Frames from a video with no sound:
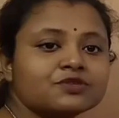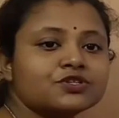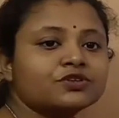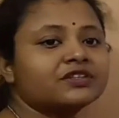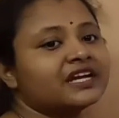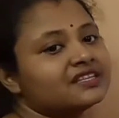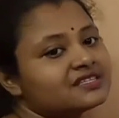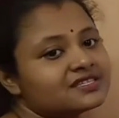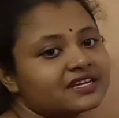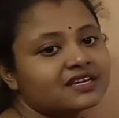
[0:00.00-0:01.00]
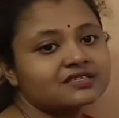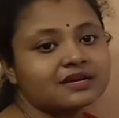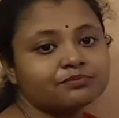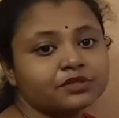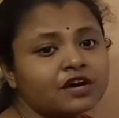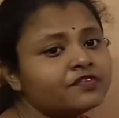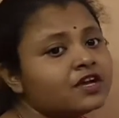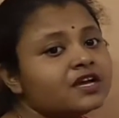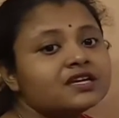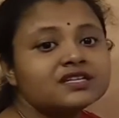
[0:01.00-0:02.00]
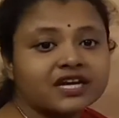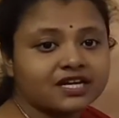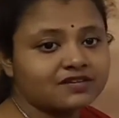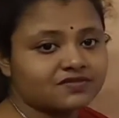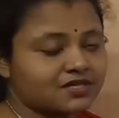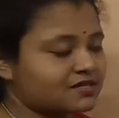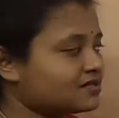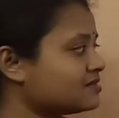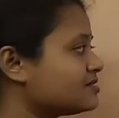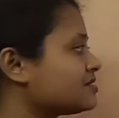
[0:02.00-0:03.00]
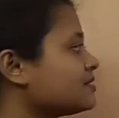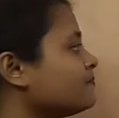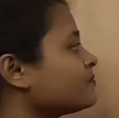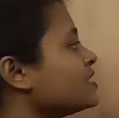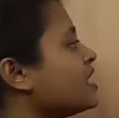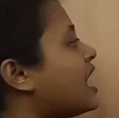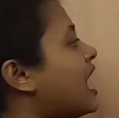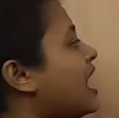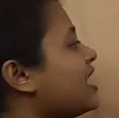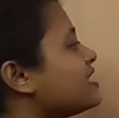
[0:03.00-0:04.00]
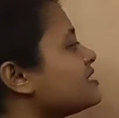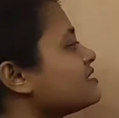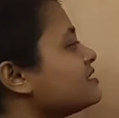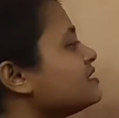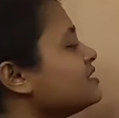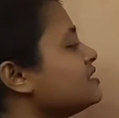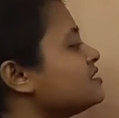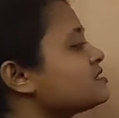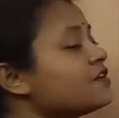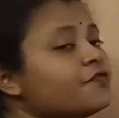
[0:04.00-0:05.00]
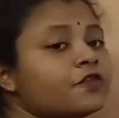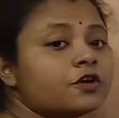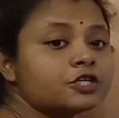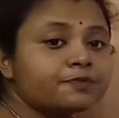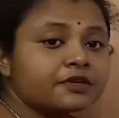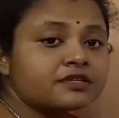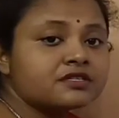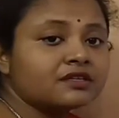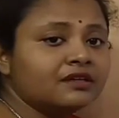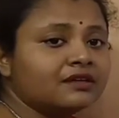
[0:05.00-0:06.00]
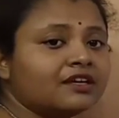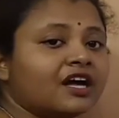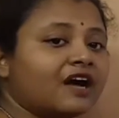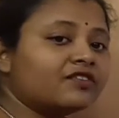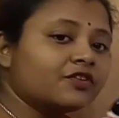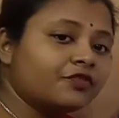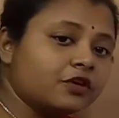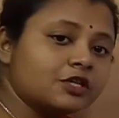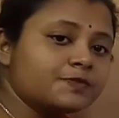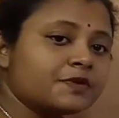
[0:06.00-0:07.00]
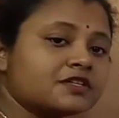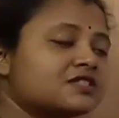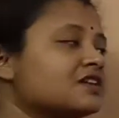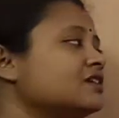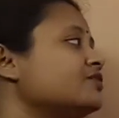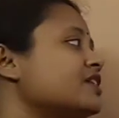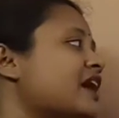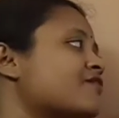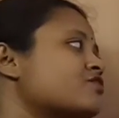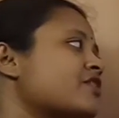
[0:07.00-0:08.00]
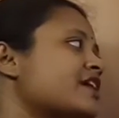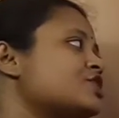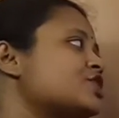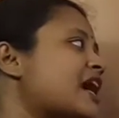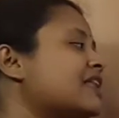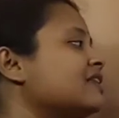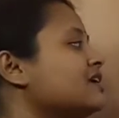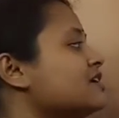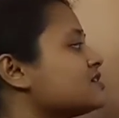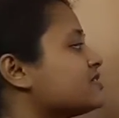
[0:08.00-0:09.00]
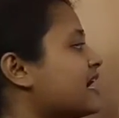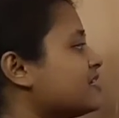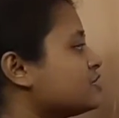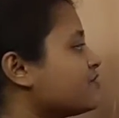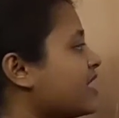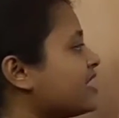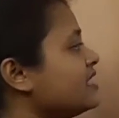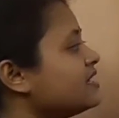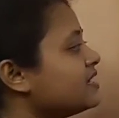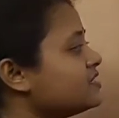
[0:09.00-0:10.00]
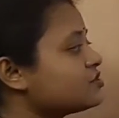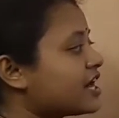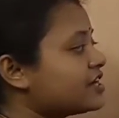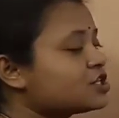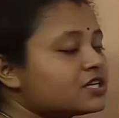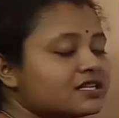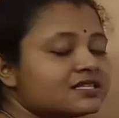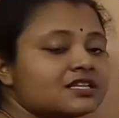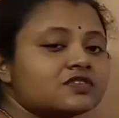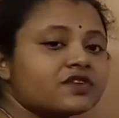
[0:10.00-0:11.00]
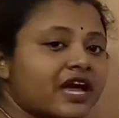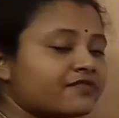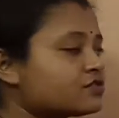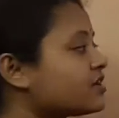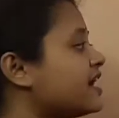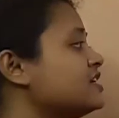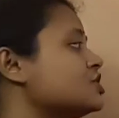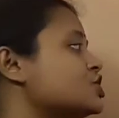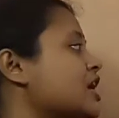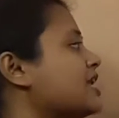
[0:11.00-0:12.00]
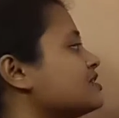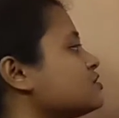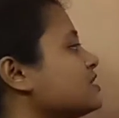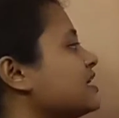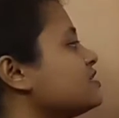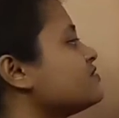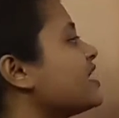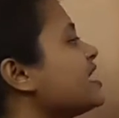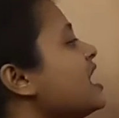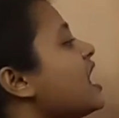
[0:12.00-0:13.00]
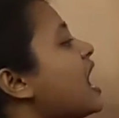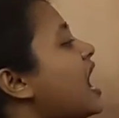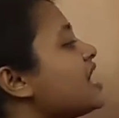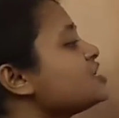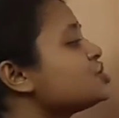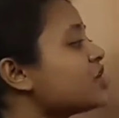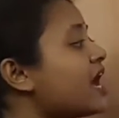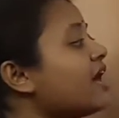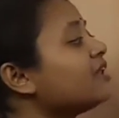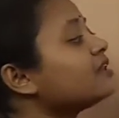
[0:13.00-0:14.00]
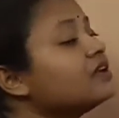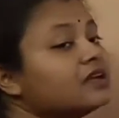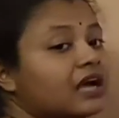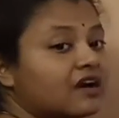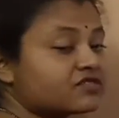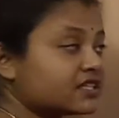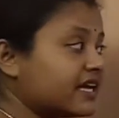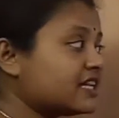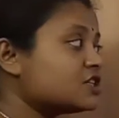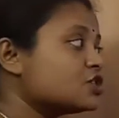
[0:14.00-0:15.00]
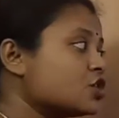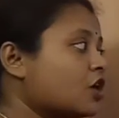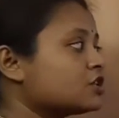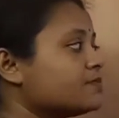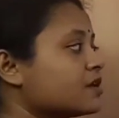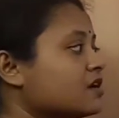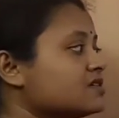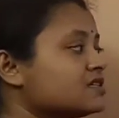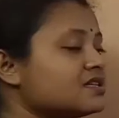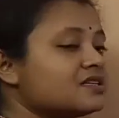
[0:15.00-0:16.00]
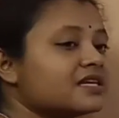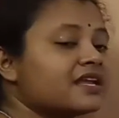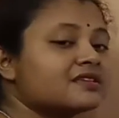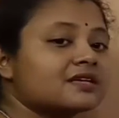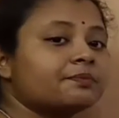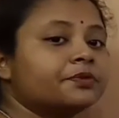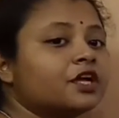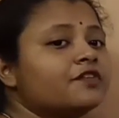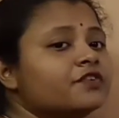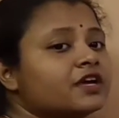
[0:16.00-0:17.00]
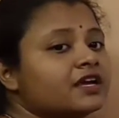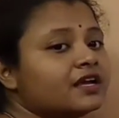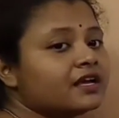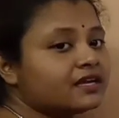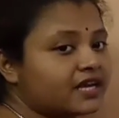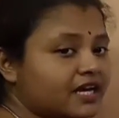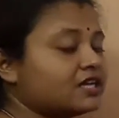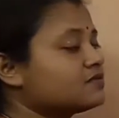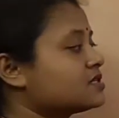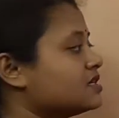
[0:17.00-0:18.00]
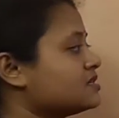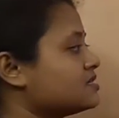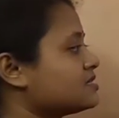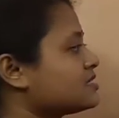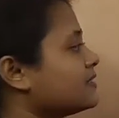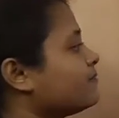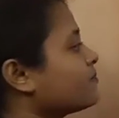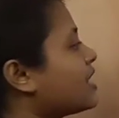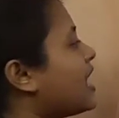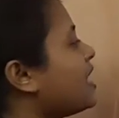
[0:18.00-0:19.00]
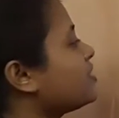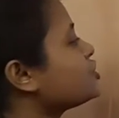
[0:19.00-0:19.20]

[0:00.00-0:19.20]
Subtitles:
to know that this is an example of negative sentence. I, it is the first person. After first person we have to write shall. So that is why in traditional sense we have to write shall. So that is why I shall. After that not, because it is an example of negative sentence. I